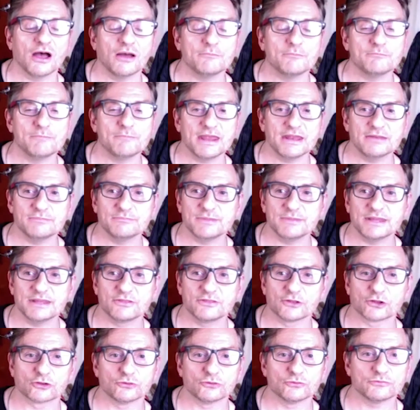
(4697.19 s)
made me
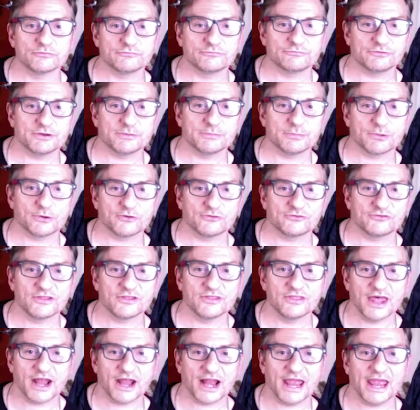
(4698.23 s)
the gluten-free
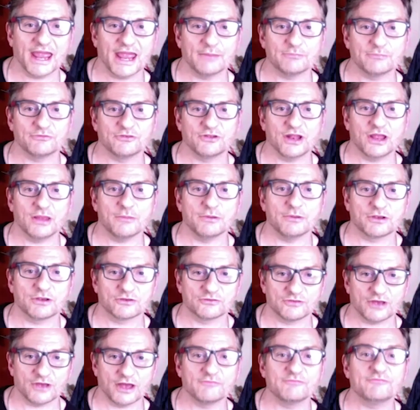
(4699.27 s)
person that I am today,
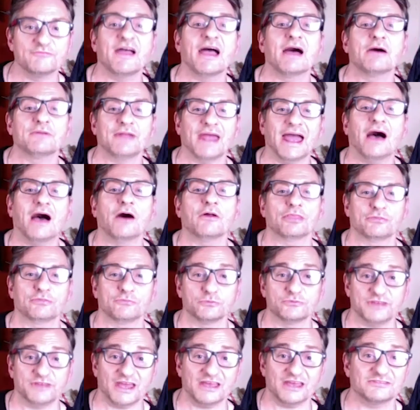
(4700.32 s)
because I found out
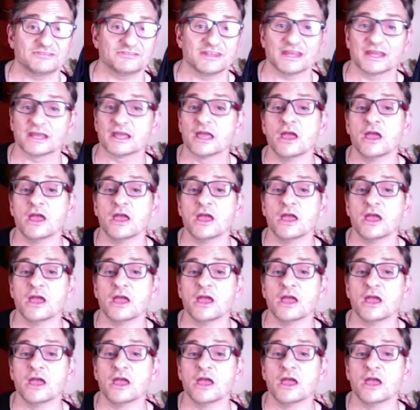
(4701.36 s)
through testing,